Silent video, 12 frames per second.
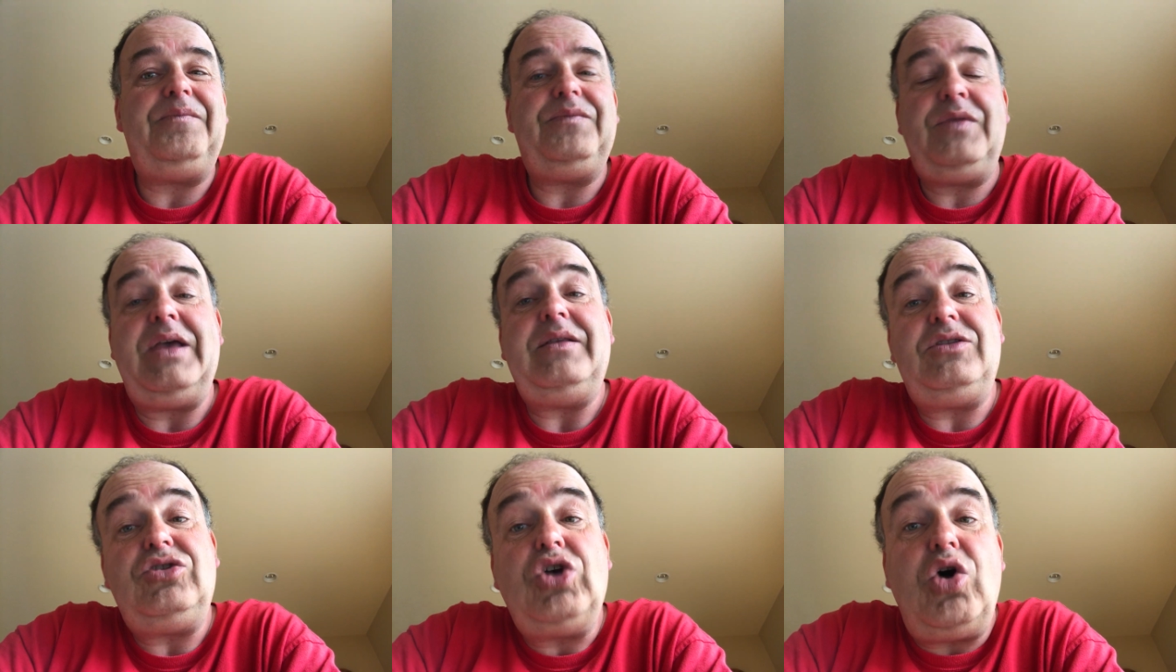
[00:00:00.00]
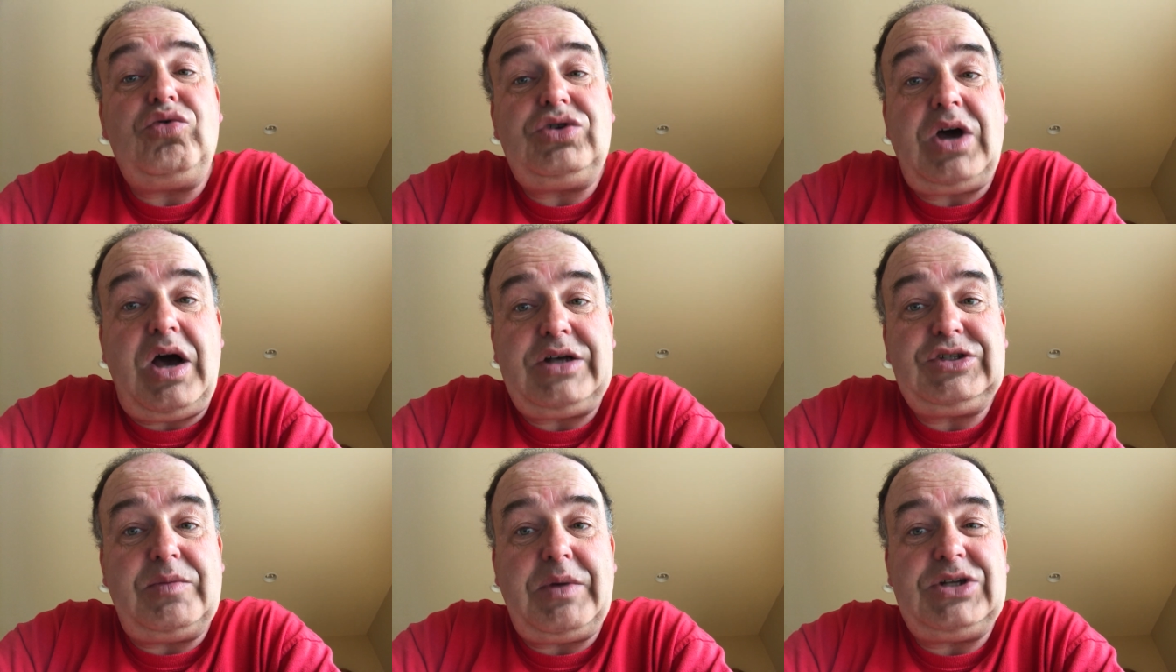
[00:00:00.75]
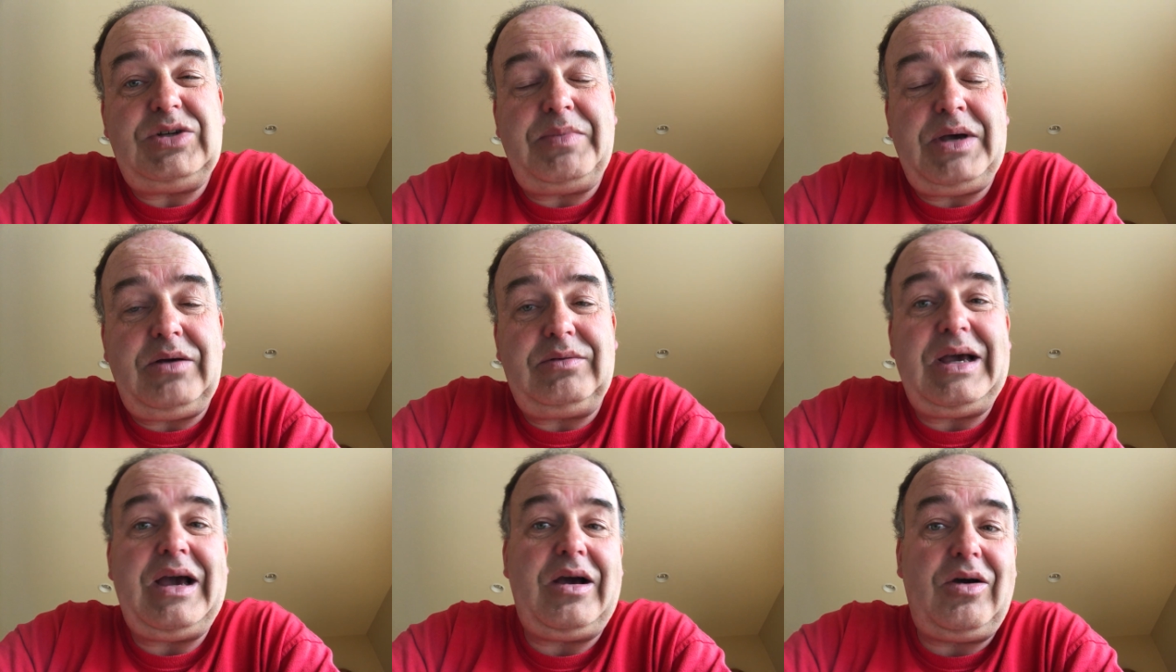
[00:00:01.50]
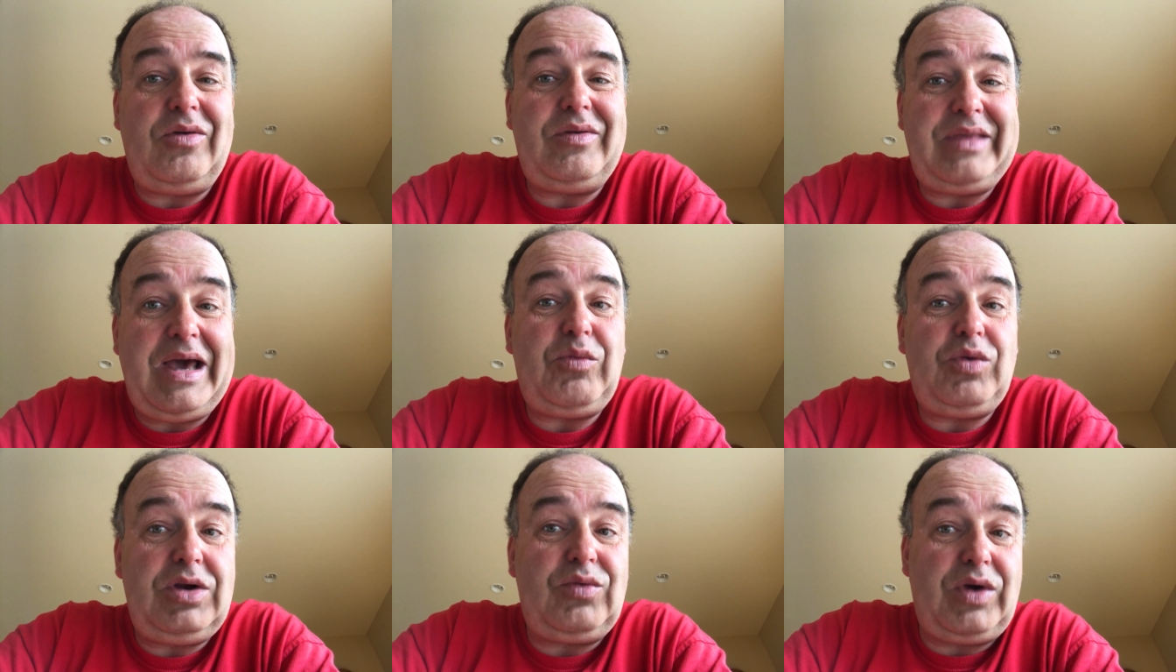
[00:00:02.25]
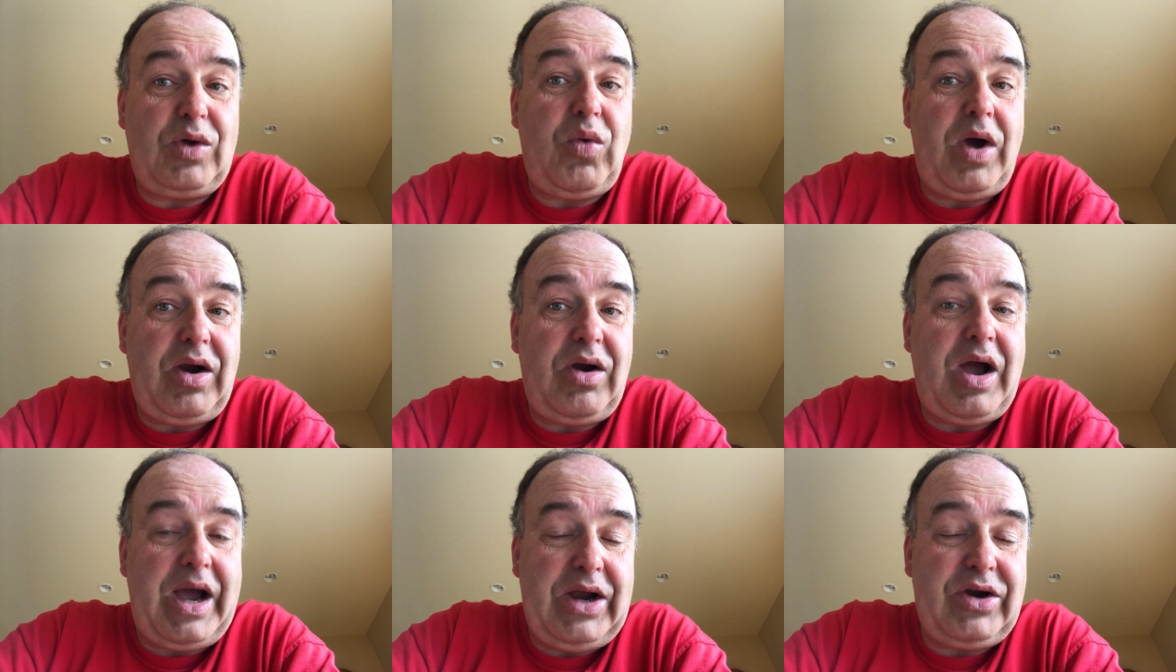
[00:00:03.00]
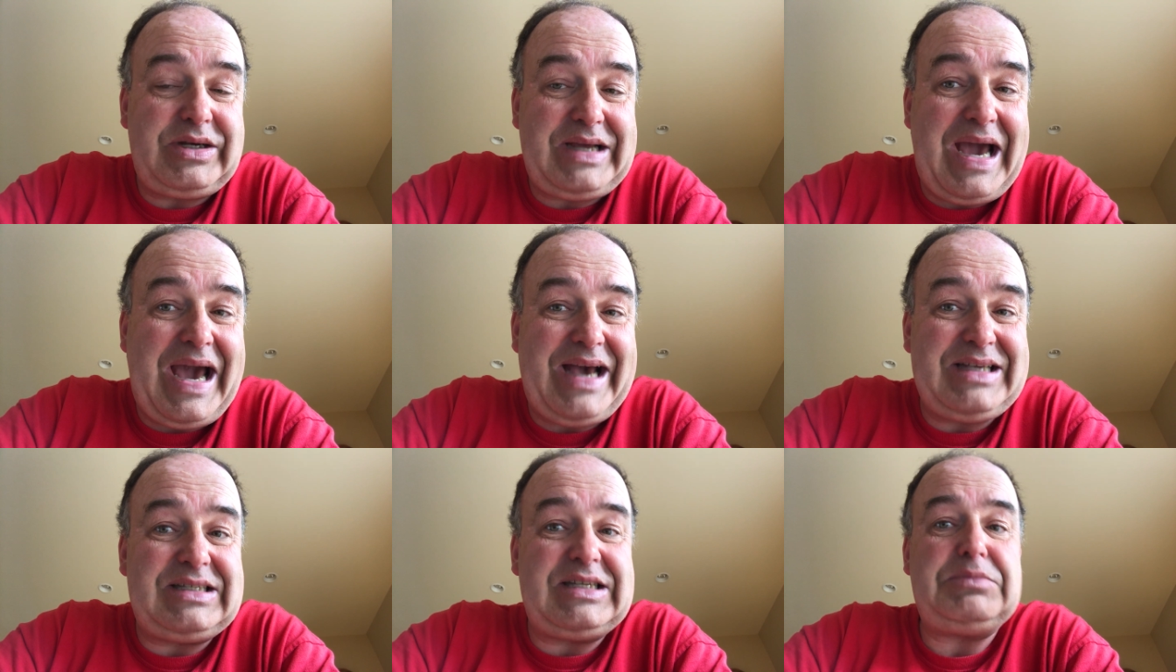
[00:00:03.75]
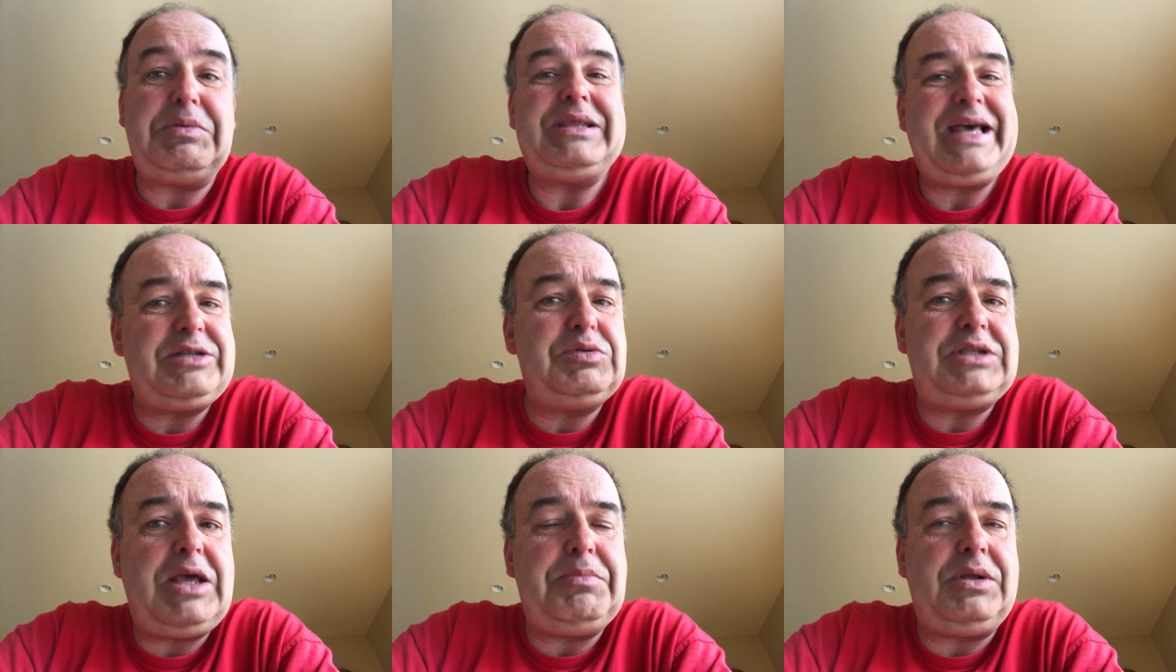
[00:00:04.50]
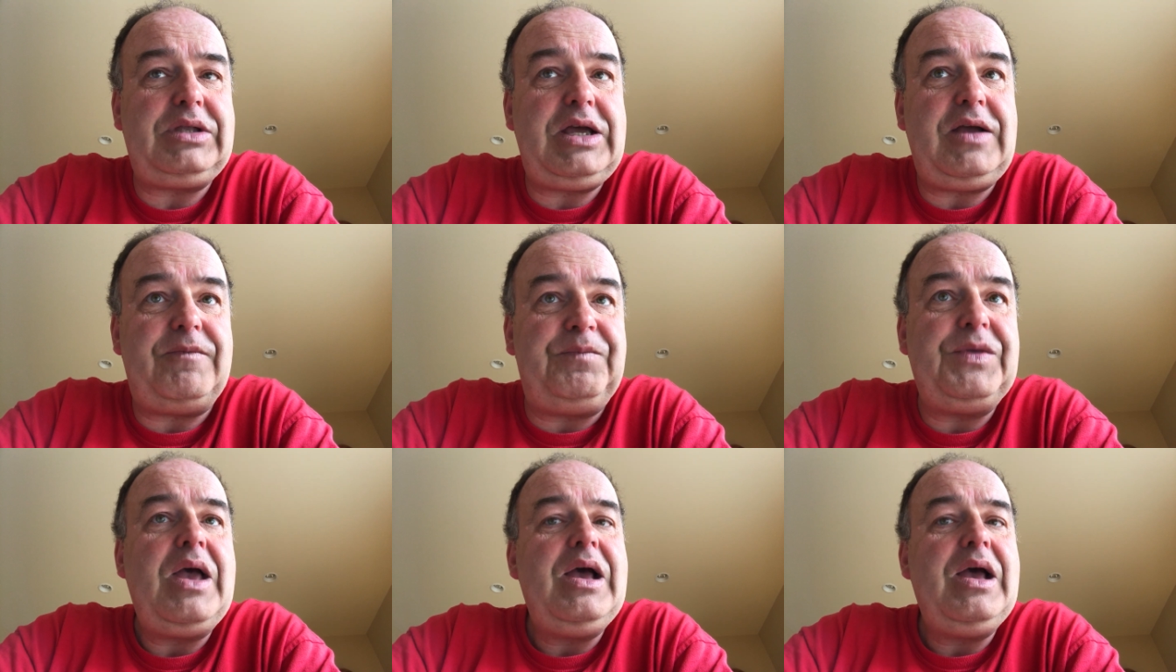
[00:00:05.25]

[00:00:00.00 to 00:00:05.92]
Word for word: They don't talk so much about how that would require higher taxes, but that's what they believe.